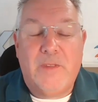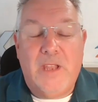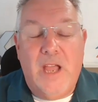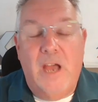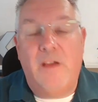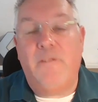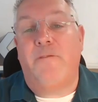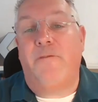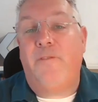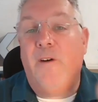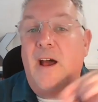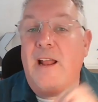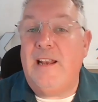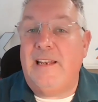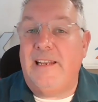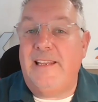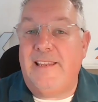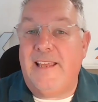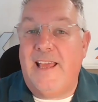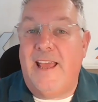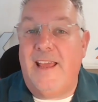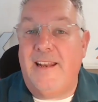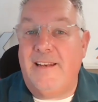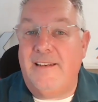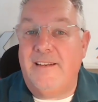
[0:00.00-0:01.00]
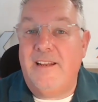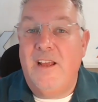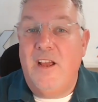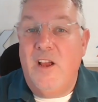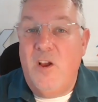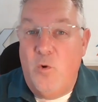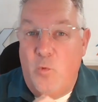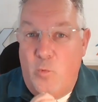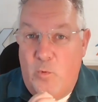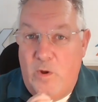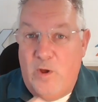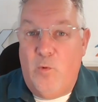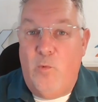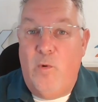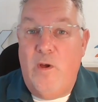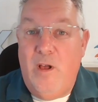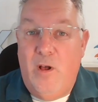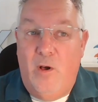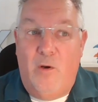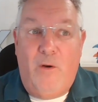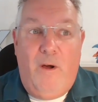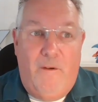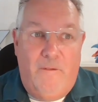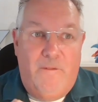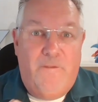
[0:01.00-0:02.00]
And finally, then we
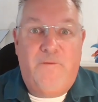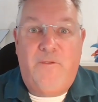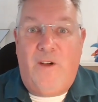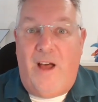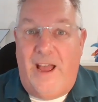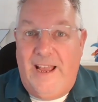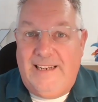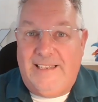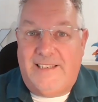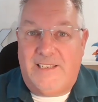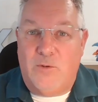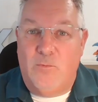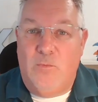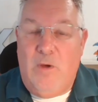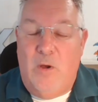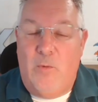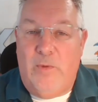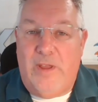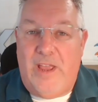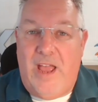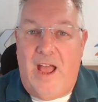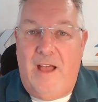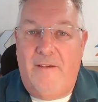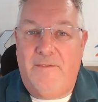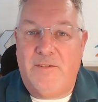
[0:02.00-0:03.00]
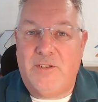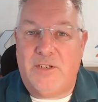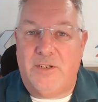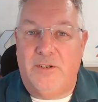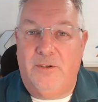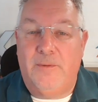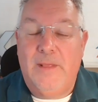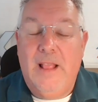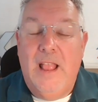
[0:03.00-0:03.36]
will fight when we have to.